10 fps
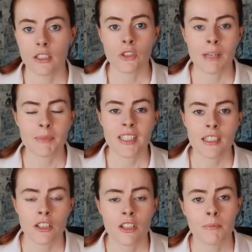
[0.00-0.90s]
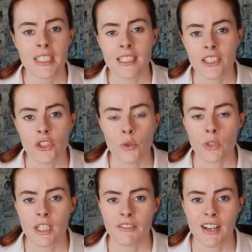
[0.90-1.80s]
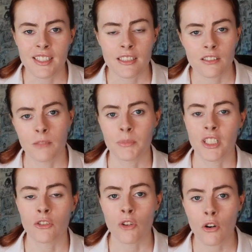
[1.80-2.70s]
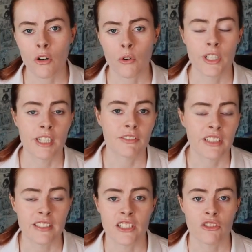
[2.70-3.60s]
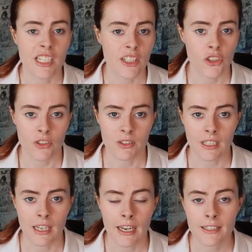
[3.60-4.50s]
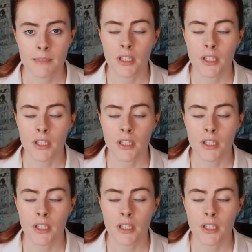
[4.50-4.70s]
So I'm still not completely sure if I did something wrong or if this is really just the case,